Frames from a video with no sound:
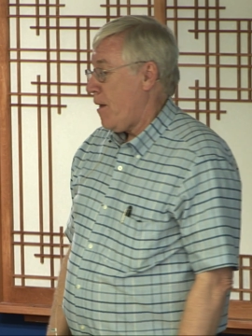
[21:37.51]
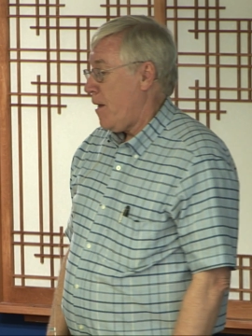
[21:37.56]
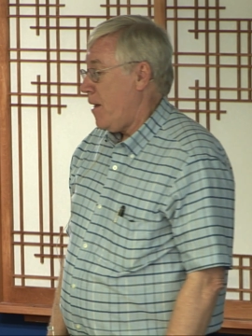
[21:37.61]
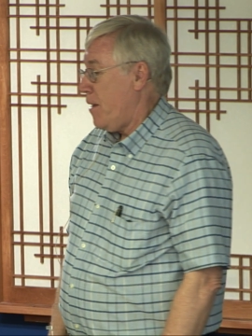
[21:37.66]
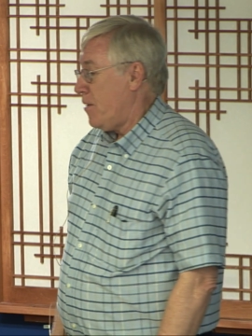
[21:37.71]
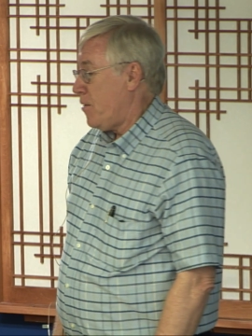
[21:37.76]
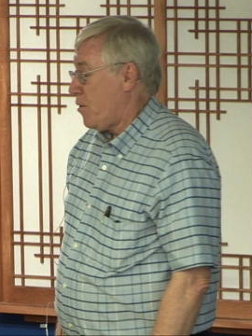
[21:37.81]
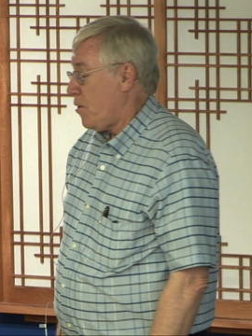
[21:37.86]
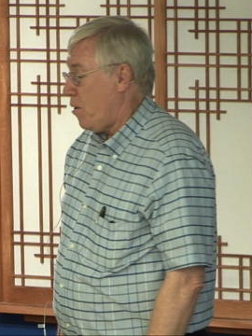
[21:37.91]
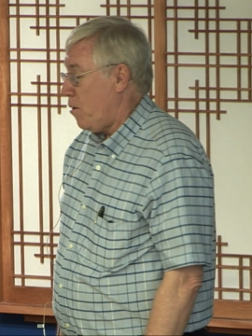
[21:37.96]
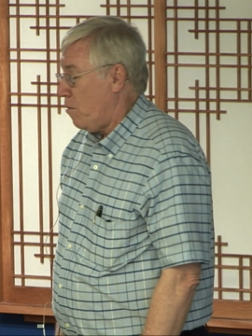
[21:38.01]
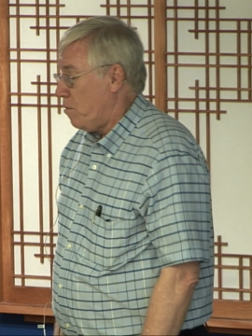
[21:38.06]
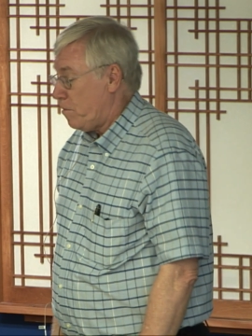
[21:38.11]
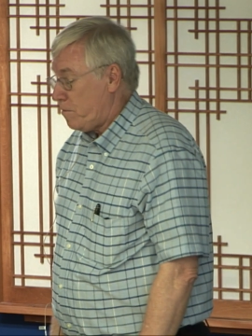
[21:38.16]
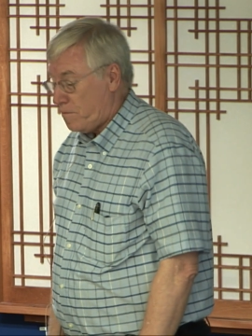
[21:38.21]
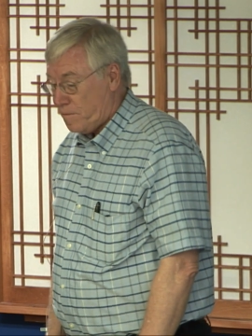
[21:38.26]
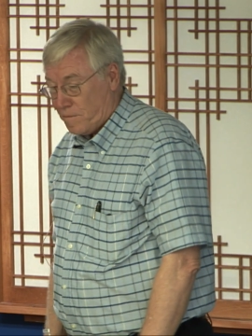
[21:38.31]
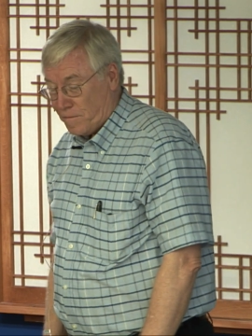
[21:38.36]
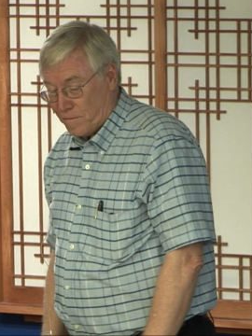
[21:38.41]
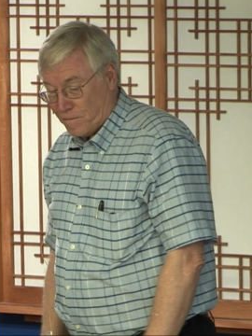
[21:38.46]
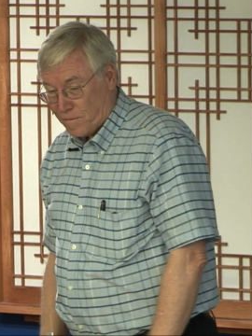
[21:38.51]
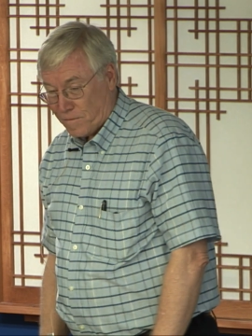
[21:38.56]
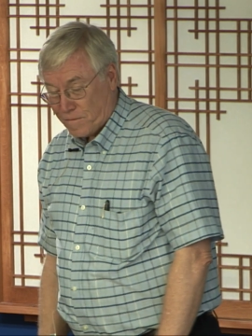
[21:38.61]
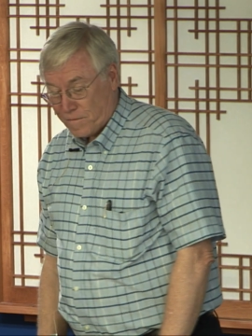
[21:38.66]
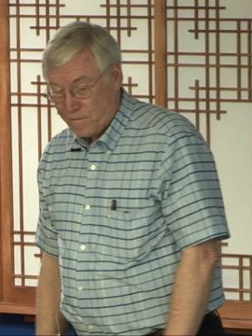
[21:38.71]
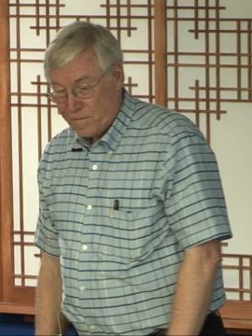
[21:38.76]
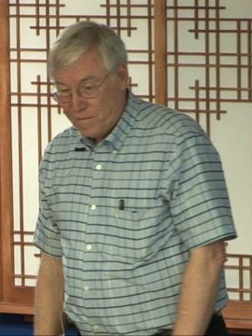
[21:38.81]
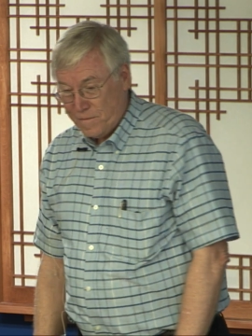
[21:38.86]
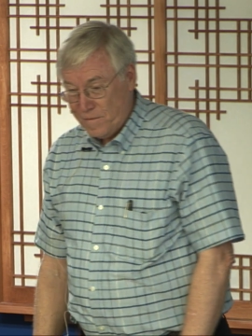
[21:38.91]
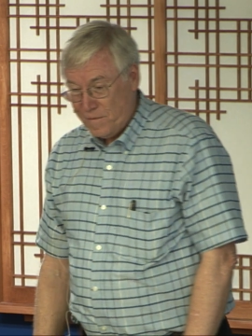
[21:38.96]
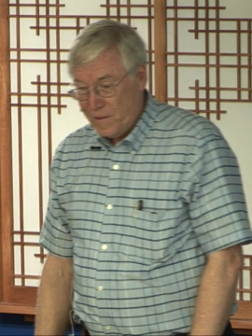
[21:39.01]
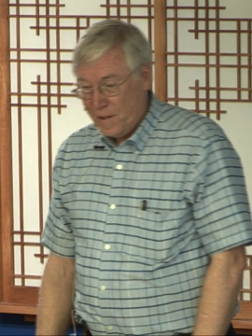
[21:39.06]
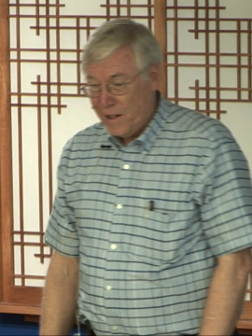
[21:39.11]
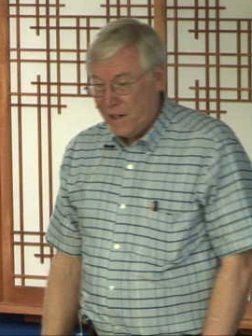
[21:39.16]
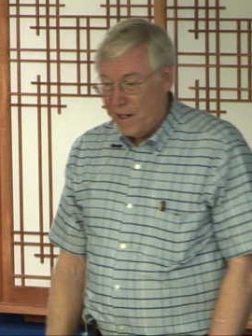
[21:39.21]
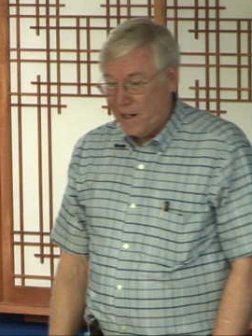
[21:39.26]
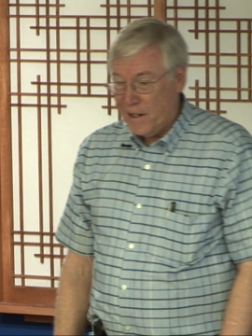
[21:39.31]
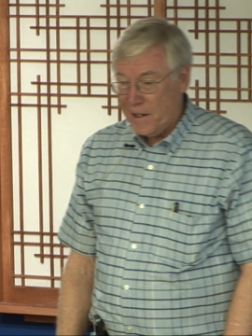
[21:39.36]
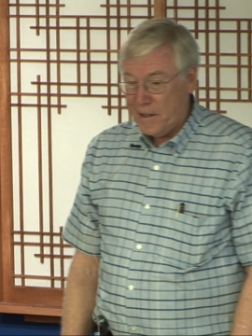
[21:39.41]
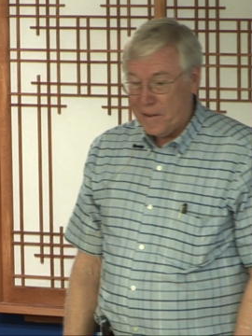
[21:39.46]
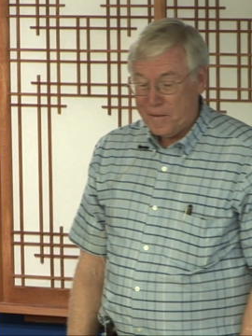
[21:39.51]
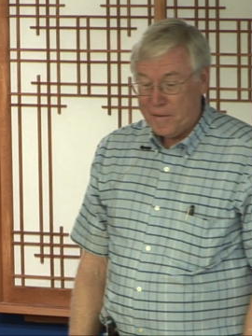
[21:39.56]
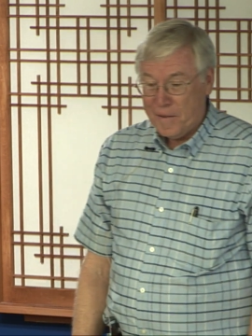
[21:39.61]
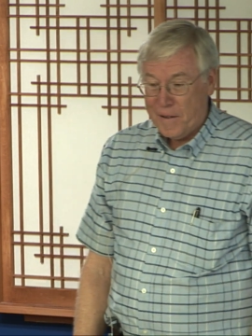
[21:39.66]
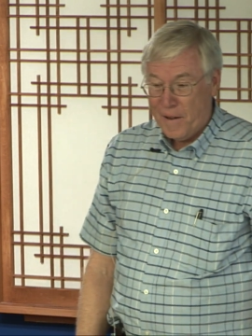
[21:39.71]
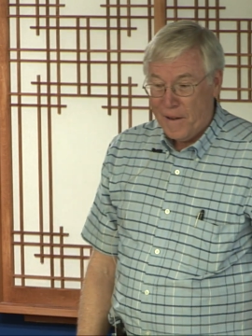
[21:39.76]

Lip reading: And so, the